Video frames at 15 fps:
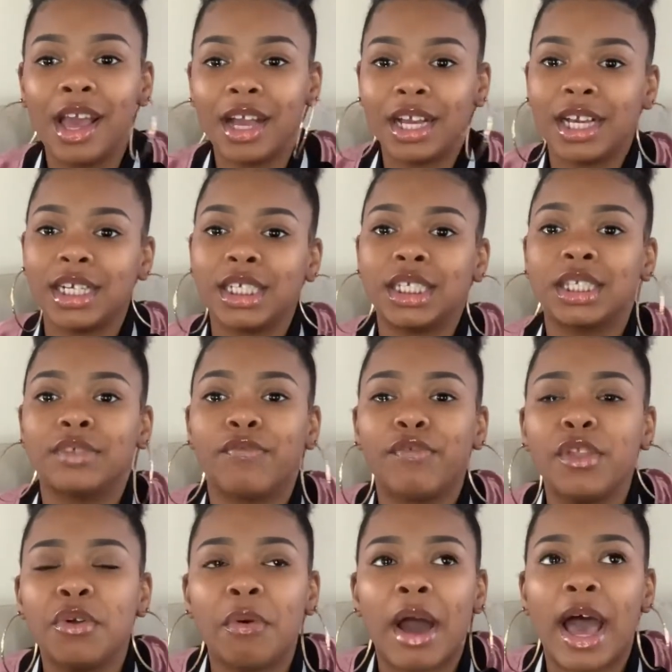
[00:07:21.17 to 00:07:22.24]
Cause the
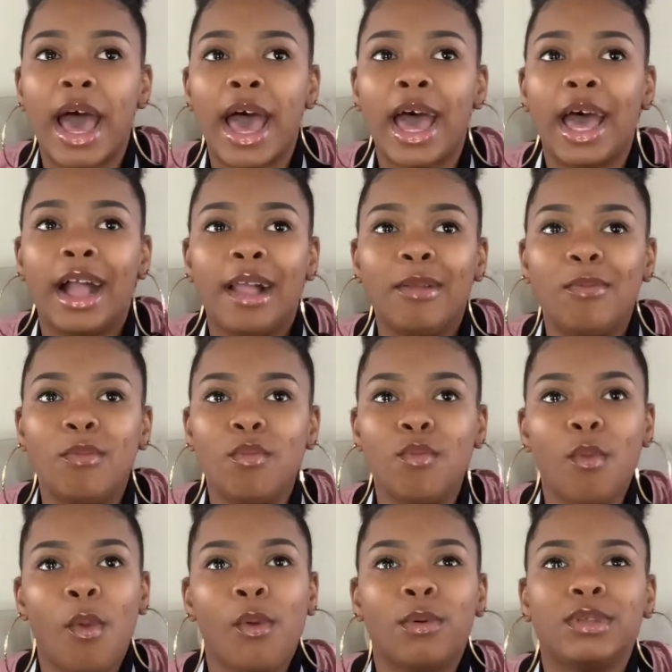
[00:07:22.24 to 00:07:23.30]
flu I had
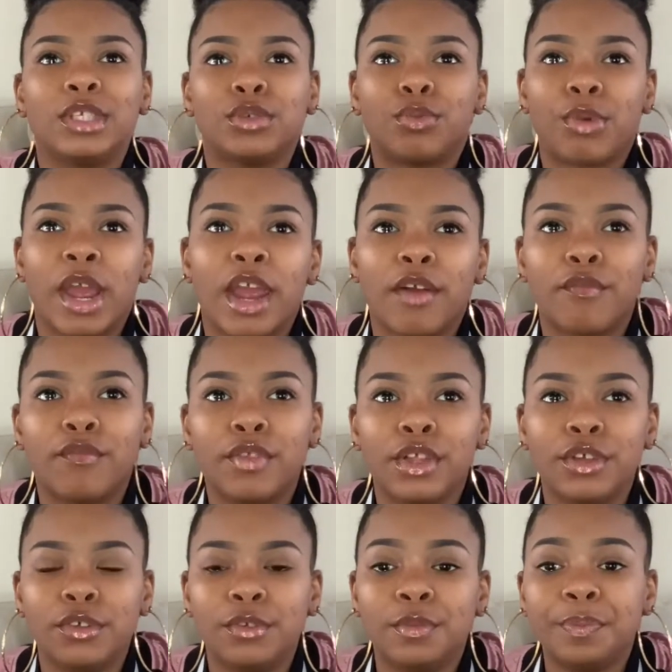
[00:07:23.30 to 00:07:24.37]
was a rare
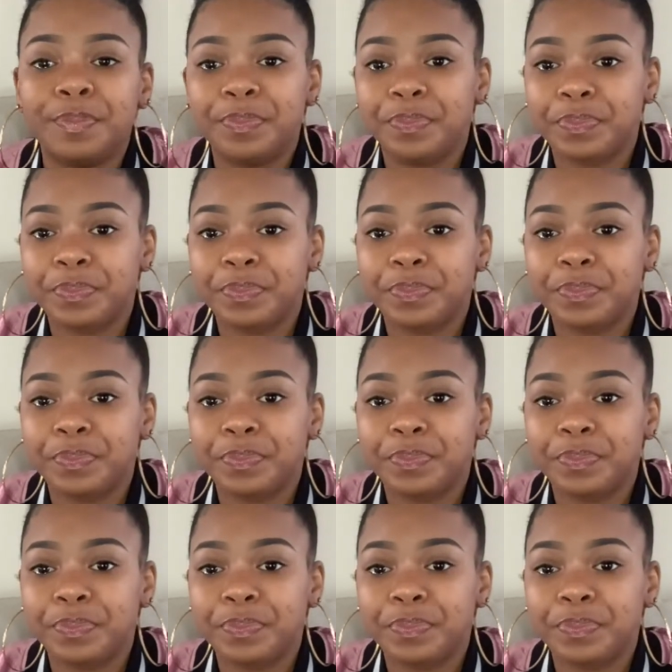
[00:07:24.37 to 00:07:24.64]
flu